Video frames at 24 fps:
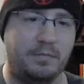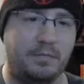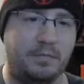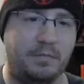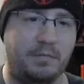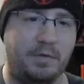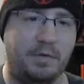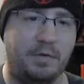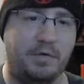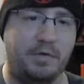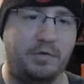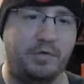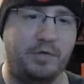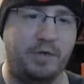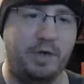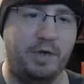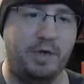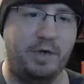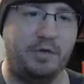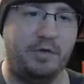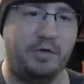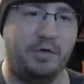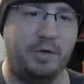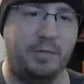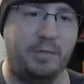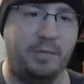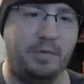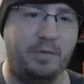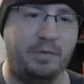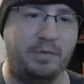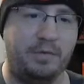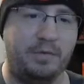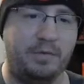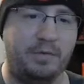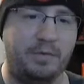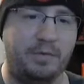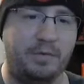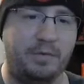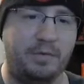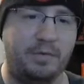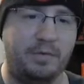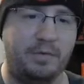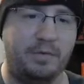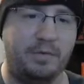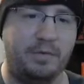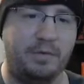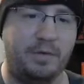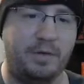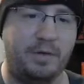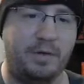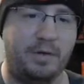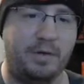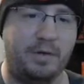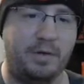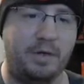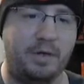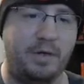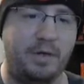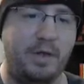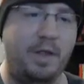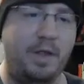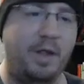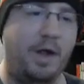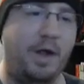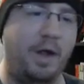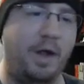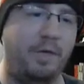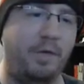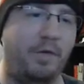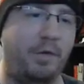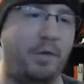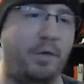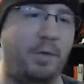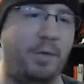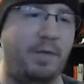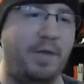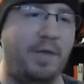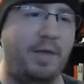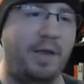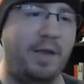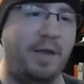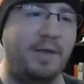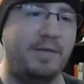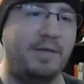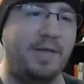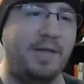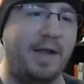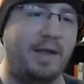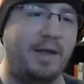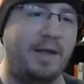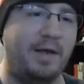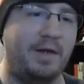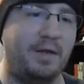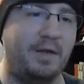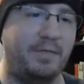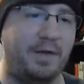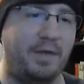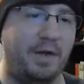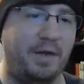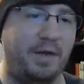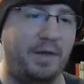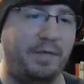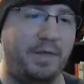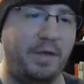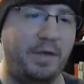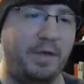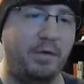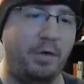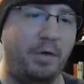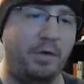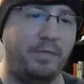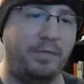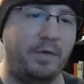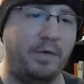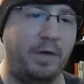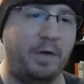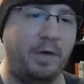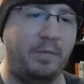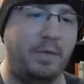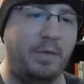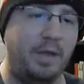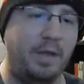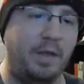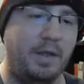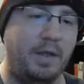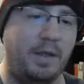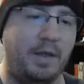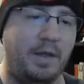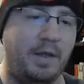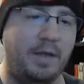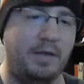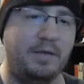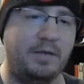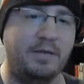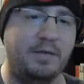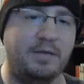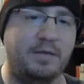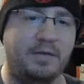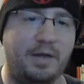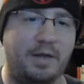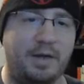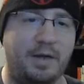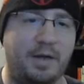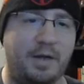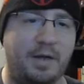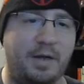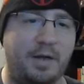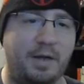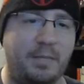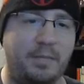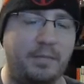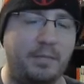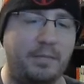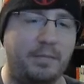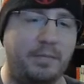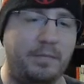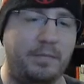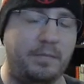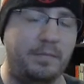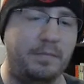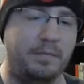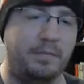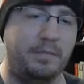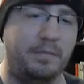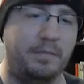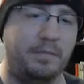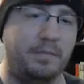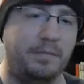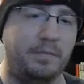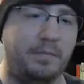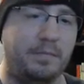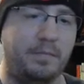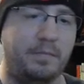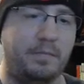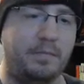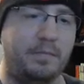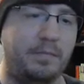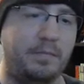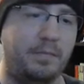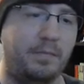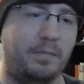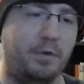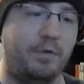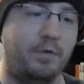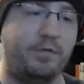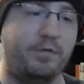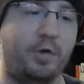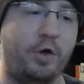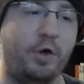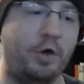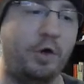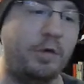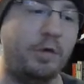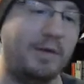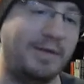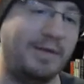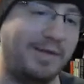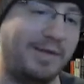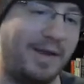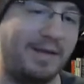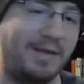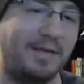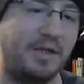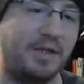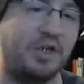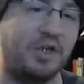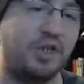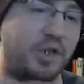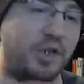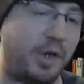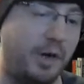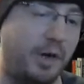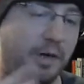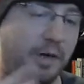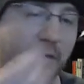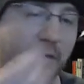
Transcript: Where are his trade medals? Odd. The only one that has that kind of thing going for him is... or for her, in this case, is Xion.